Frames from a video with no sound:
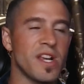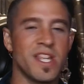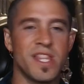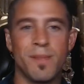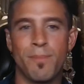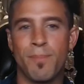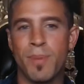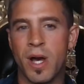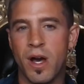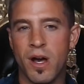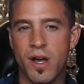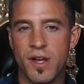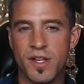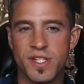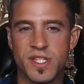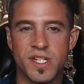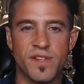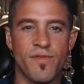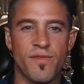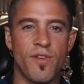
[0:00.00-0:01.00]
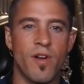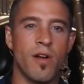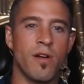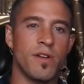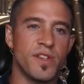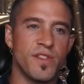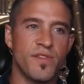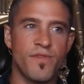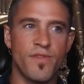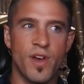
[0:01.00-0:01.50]
in the past as far
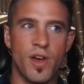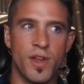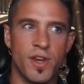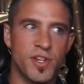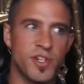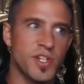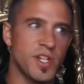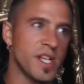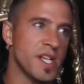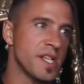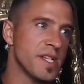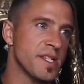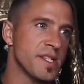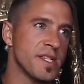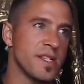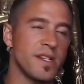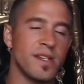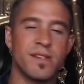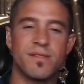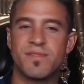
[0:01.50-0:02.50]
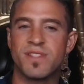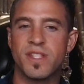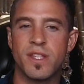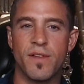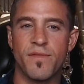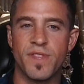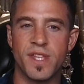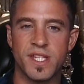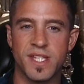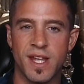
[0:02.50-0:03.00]
as furnishings and stuff
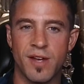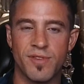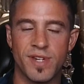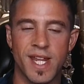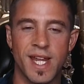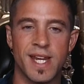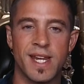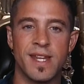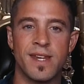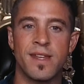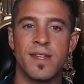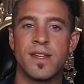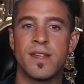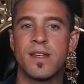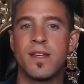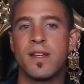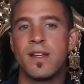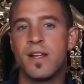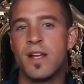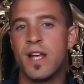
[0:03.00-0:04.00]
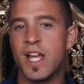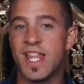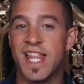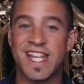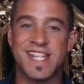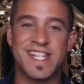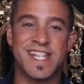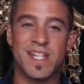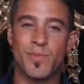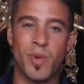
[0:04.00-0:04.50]
that's outdated,
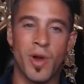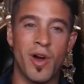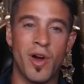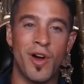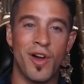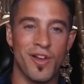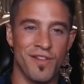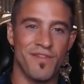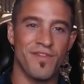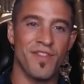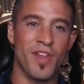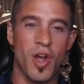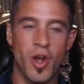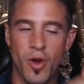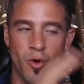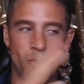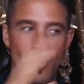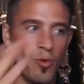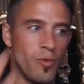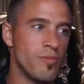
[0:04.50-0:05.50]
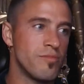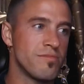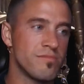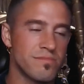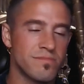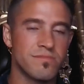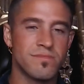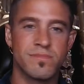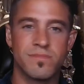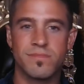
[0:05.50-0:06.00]
unless it's part of the whole
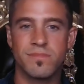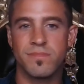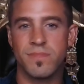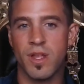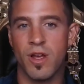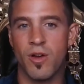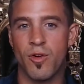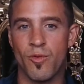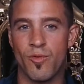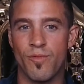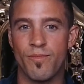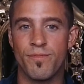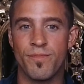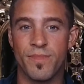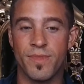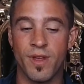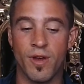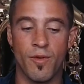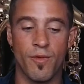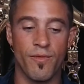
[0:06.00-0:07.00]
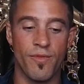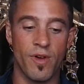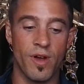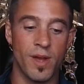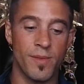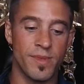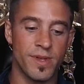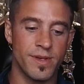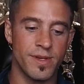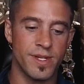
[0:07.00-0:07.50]

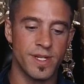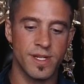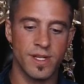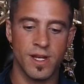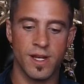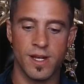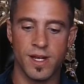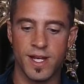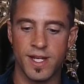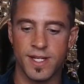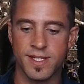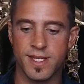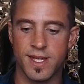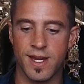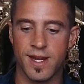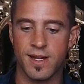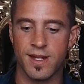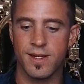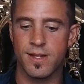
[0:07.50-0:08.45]
vibe and aesthetic.